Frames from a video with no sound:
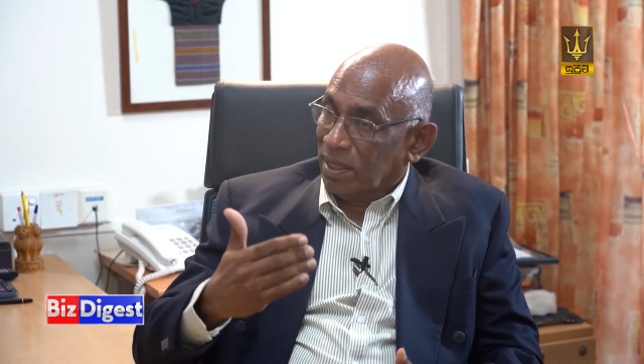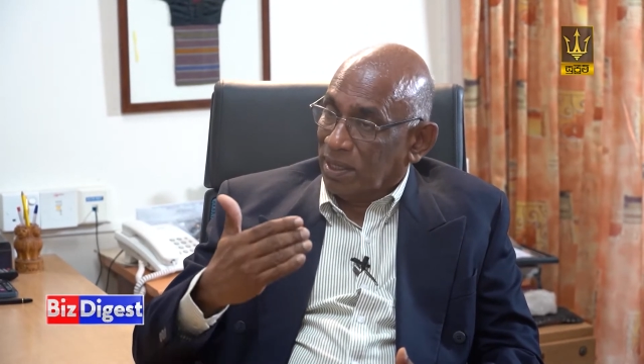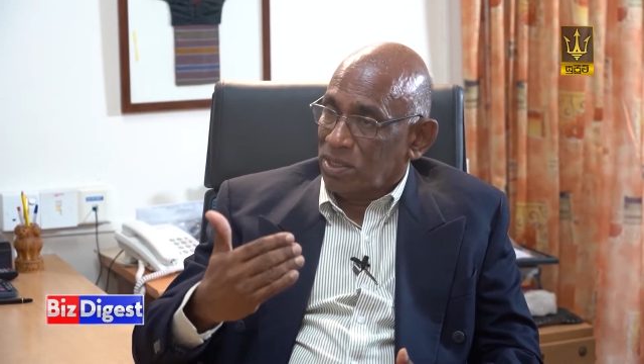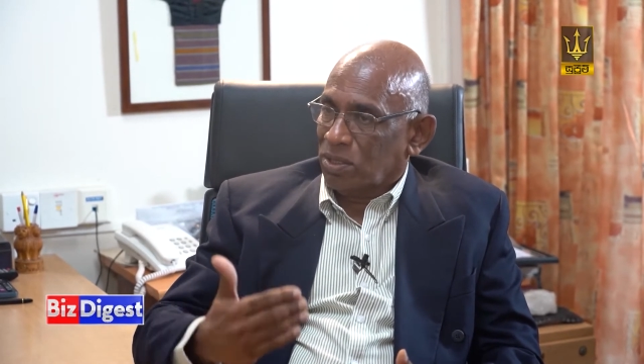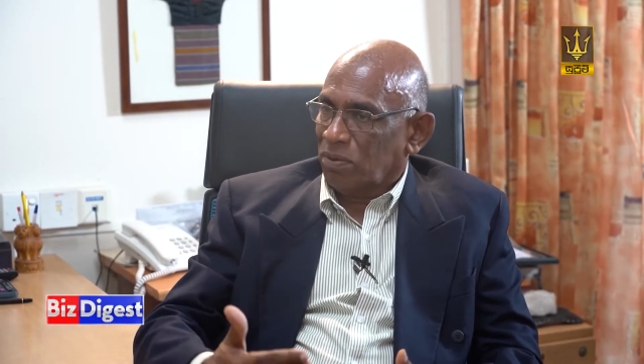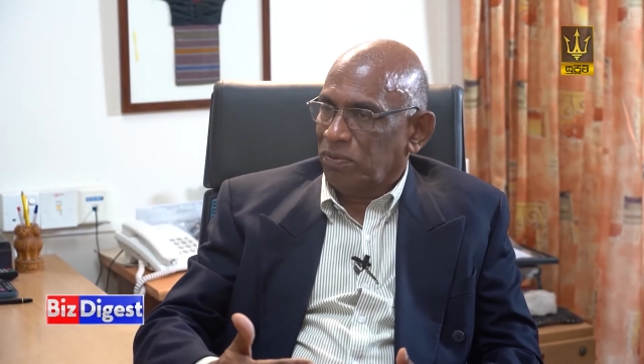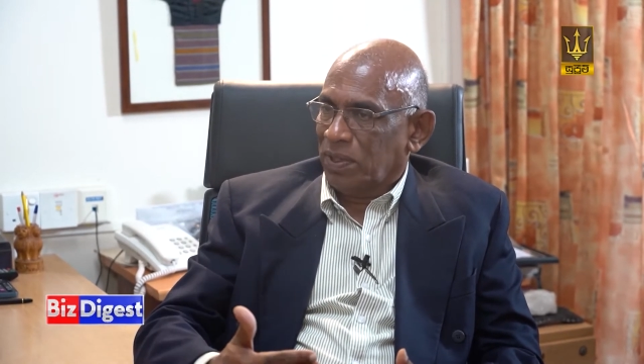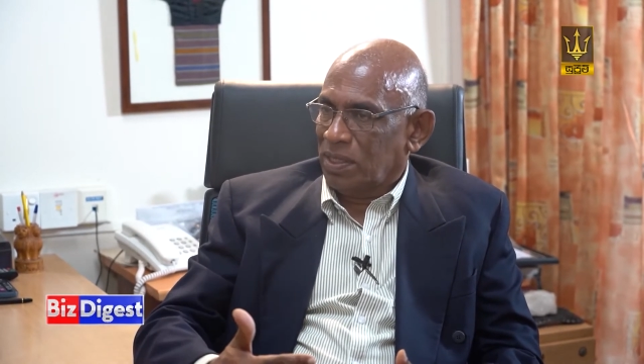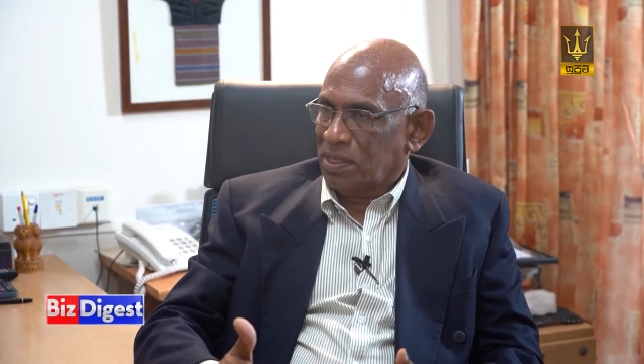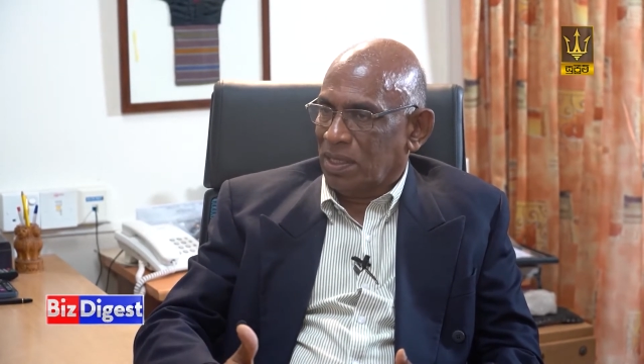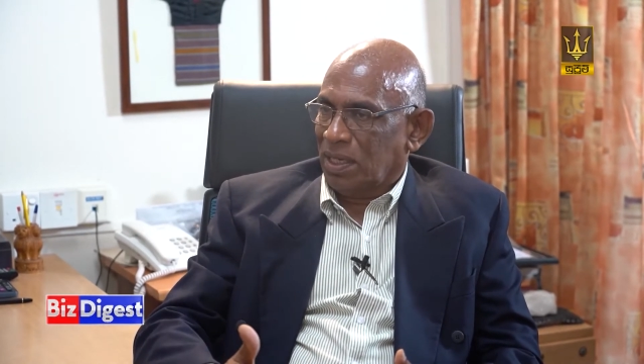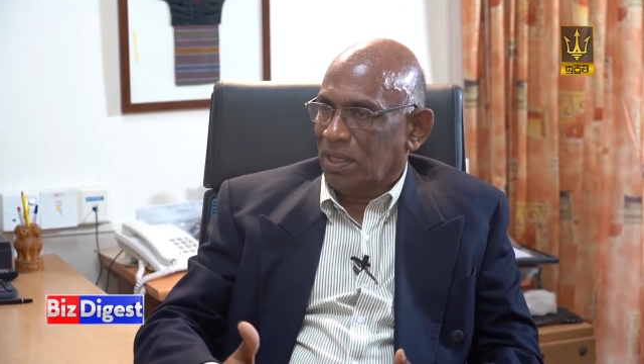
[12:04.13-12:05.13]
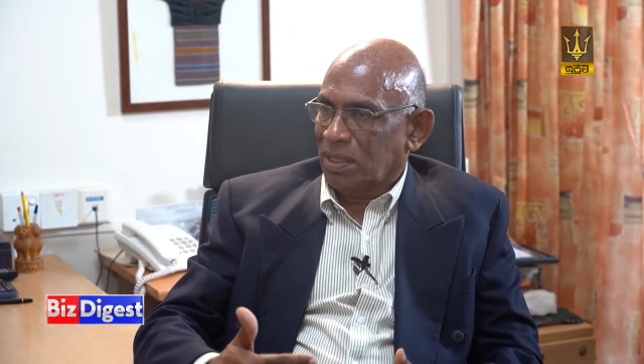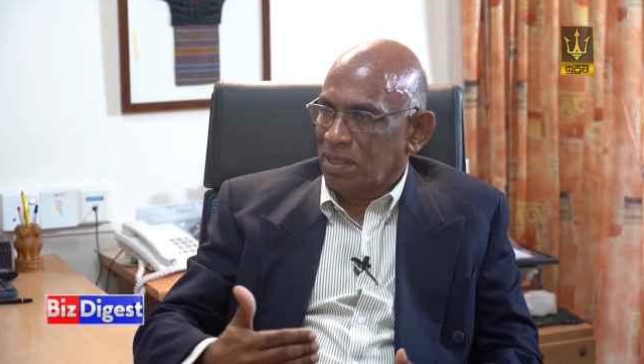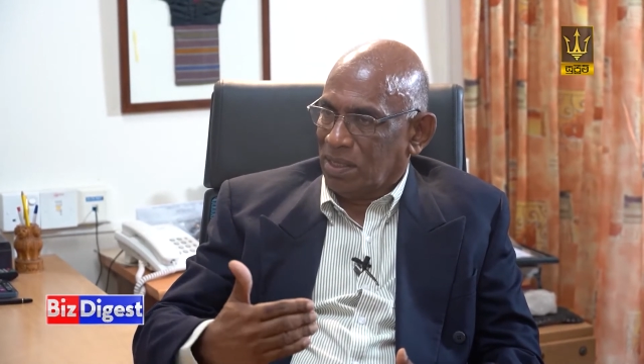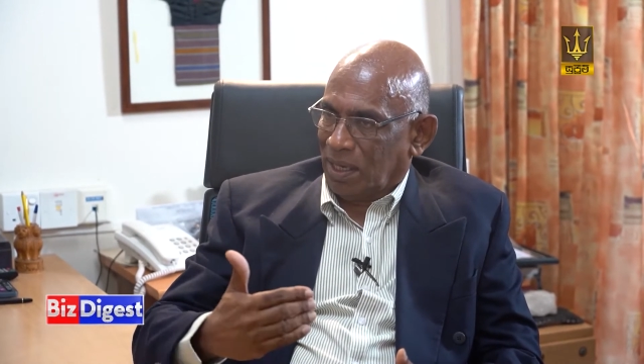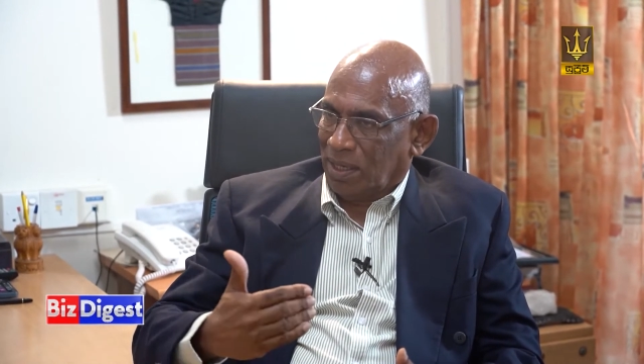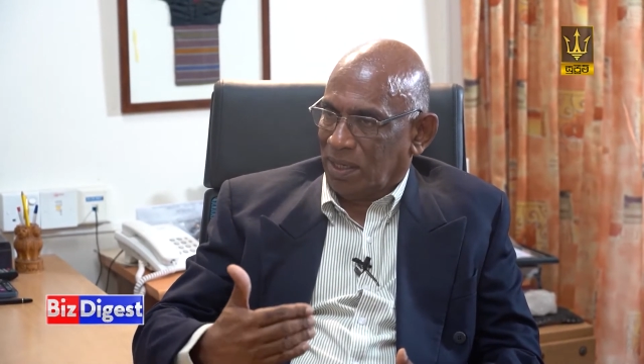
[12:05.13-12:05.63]
a list of
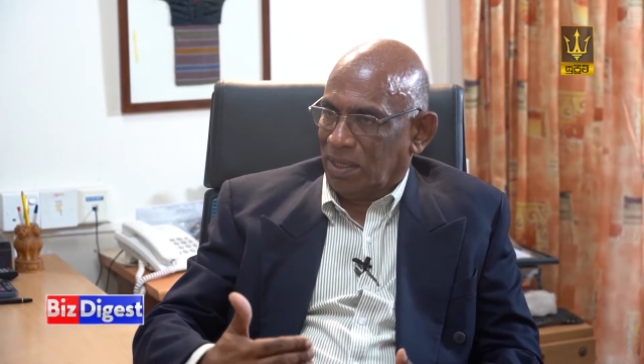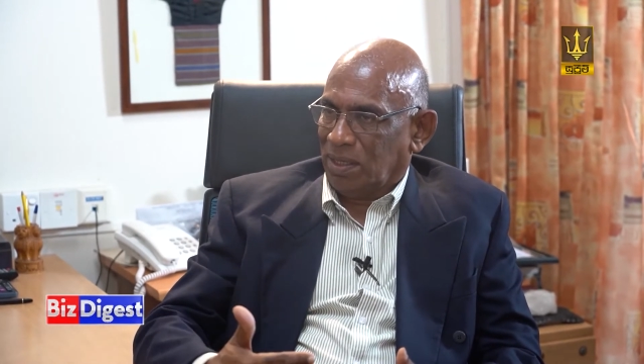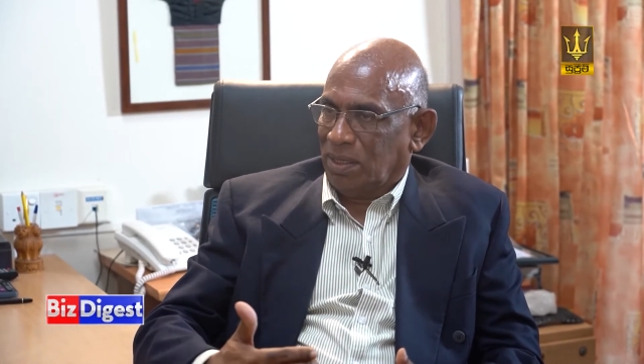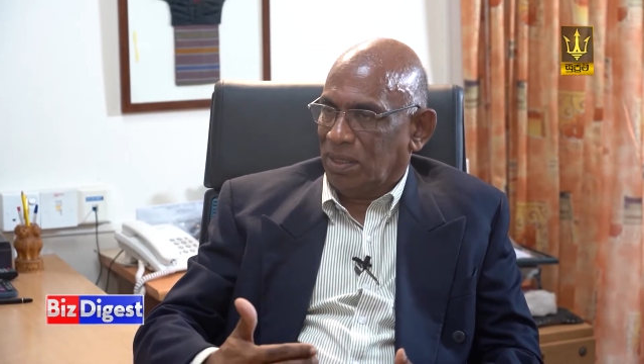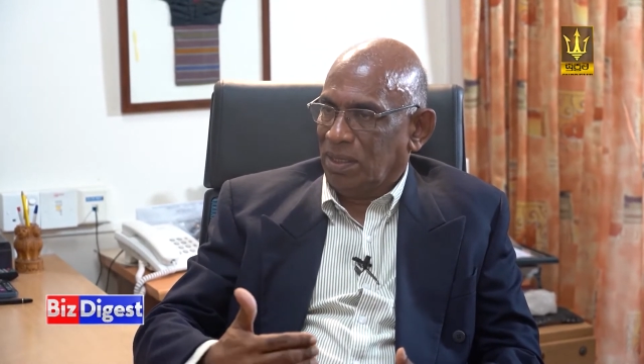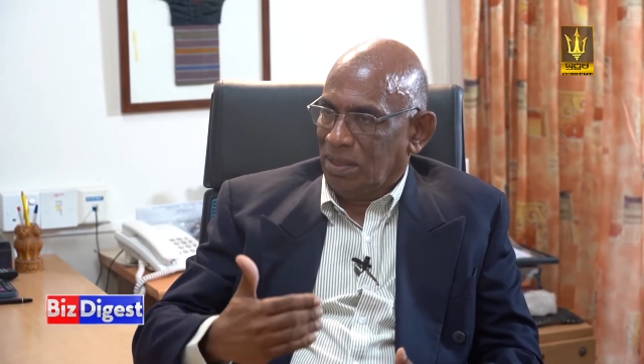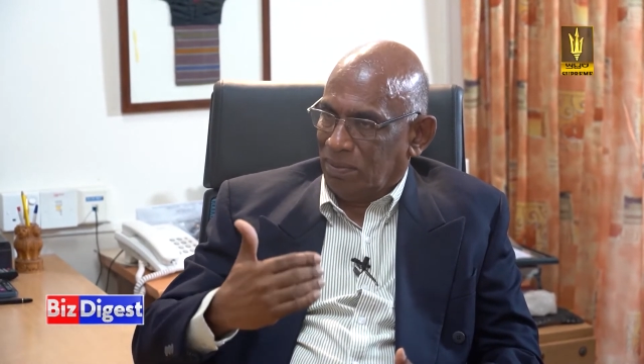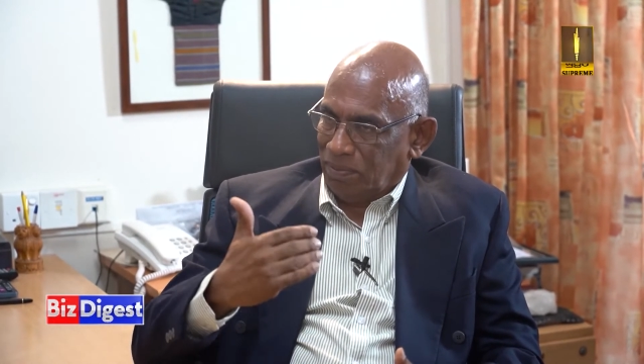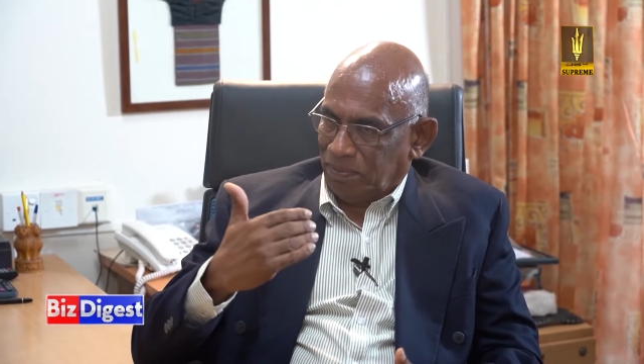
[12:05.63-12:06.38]
consultants accredited,